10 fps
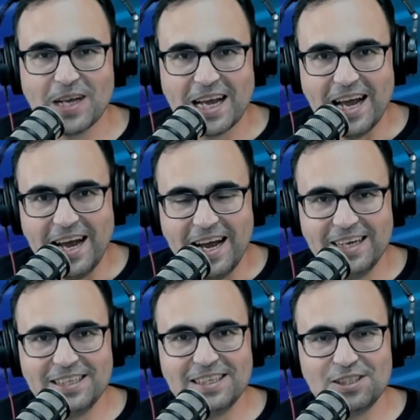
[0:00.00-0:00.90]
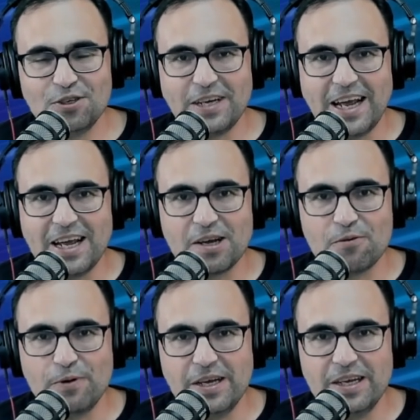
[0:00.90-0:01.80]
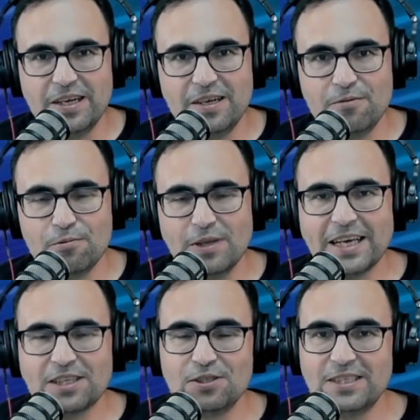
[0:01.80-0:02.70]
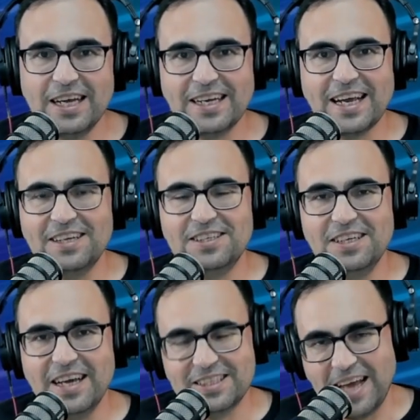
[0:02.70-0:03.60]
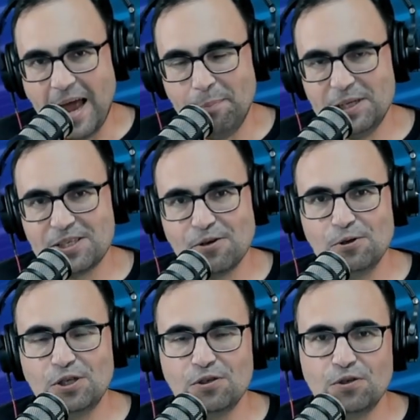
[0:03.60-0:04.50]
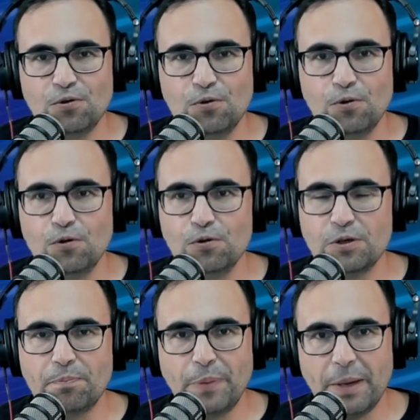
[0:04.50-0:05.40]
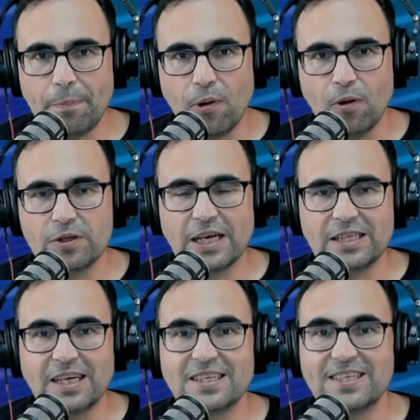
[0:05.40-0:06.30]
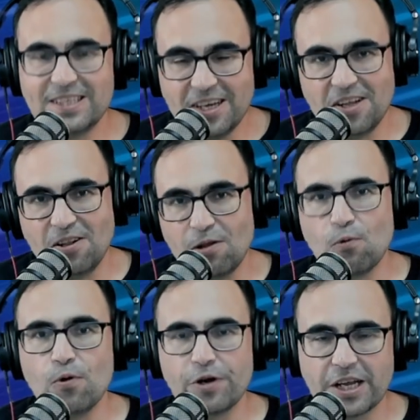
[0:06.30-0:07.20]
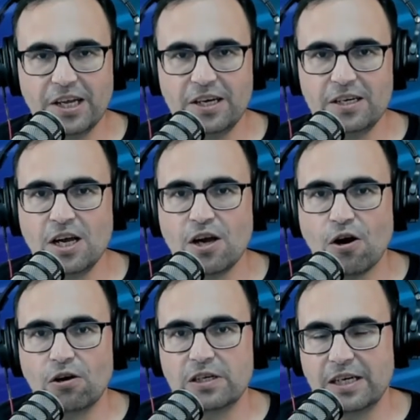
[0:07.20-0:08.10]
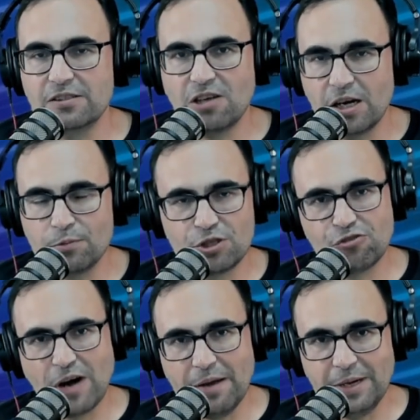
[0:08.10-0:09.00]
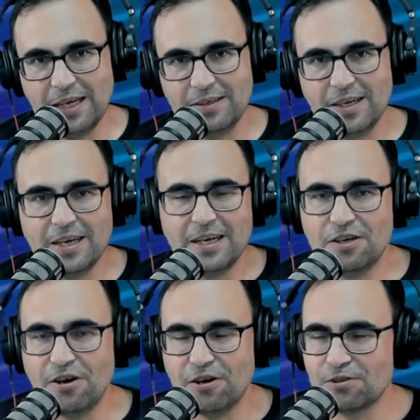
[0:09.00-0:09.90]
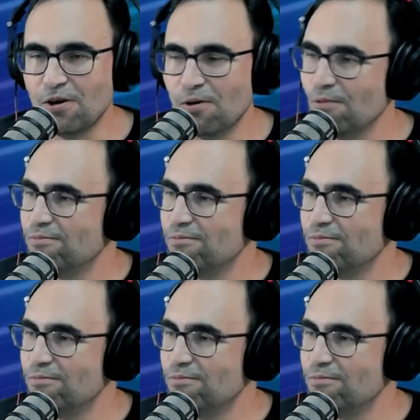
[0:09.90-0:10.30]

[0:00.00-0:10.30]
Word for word: and today we would like to dedicate this episode to the people that are still working on autonomous driving. You know, so